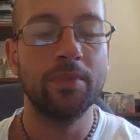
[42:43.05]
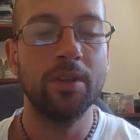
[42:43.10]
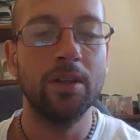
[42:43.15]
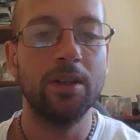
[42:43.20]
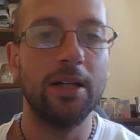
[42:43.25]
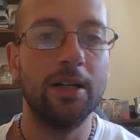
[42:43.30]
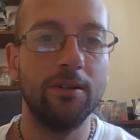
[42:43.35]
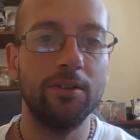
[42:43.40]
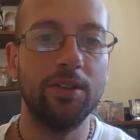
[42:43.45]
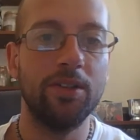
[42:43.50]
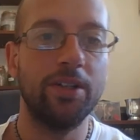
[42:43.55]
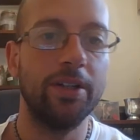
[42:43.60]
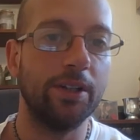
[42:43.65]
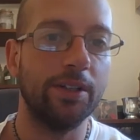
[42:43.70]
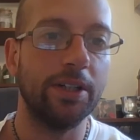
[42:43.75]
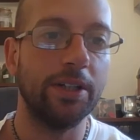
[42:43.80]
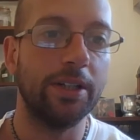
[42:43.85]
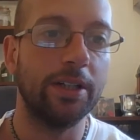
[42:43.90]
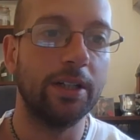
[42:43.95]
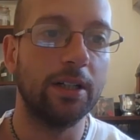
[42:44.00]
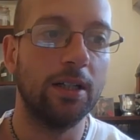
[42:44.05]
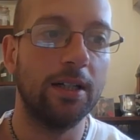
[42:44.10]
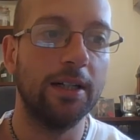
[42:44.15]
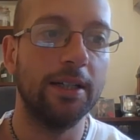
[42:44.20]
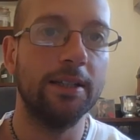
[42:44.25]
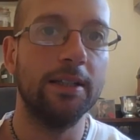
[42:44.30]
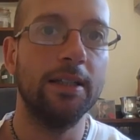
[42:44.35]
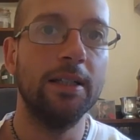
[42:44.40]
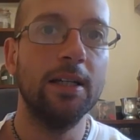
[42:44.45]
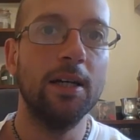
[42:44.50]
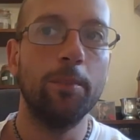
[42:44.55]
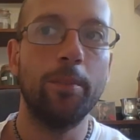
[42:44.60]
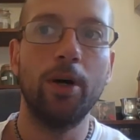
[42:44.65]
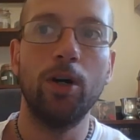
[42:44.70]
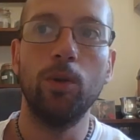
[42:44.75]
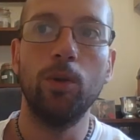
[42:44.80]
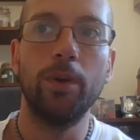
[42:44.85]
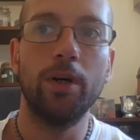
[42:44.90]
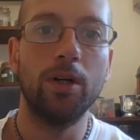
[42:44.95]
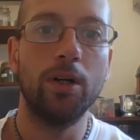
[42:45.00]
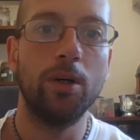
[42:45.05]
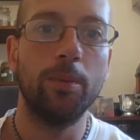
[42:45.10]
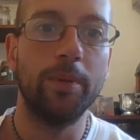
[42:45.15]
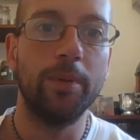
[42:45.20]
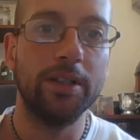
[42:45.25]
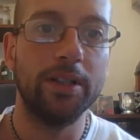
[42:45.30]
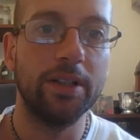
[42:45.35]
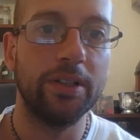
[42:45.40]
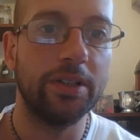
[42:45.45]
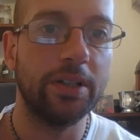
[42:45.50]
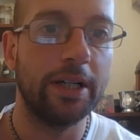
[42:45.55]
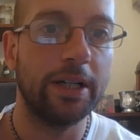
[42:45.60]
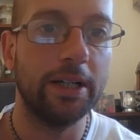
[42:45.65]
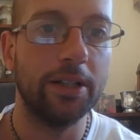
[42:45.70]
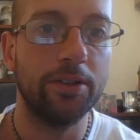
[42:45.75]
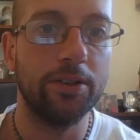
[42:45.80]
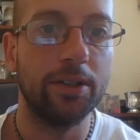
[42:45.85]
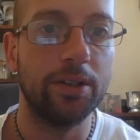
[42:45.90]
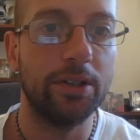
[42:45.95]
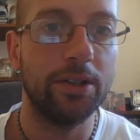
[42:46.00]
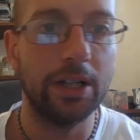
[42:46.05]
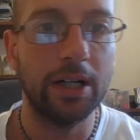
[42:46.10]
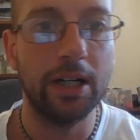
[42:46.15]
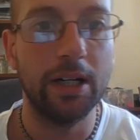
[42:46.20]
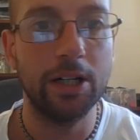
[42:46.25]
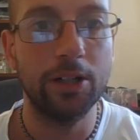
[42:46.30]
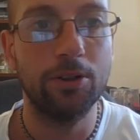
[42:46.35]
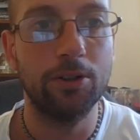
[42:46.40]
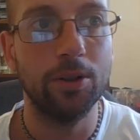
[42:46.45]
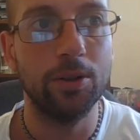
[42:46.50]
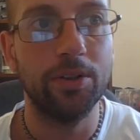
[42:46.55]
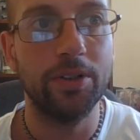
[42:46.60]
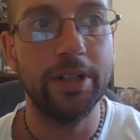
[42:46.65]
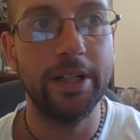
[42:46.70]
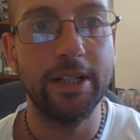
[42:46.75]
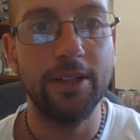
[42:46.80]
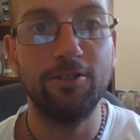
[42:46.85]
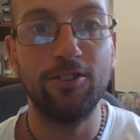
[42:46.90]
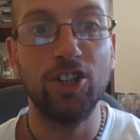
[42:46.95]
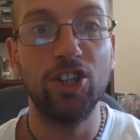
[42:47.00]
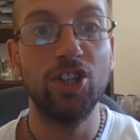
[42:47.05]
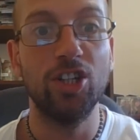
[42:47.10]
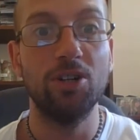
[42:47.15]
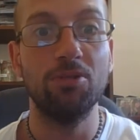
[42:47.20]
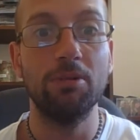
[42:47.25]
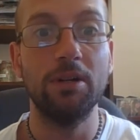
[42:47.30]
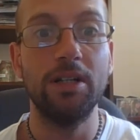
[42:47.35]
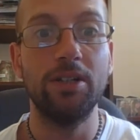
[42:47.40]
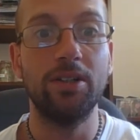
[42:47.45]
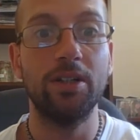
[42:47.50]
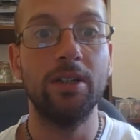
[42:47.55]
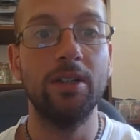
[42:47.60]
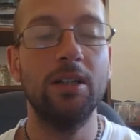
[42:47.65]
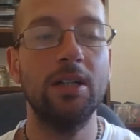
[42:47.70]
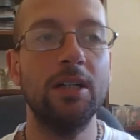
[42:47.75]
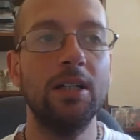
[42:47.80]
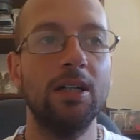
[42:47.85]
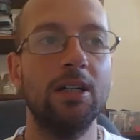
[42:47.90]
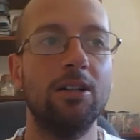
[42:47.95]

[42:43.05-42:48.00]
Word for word: Now they see it on the decline. Pope Urban decides to start a crusade for no reason.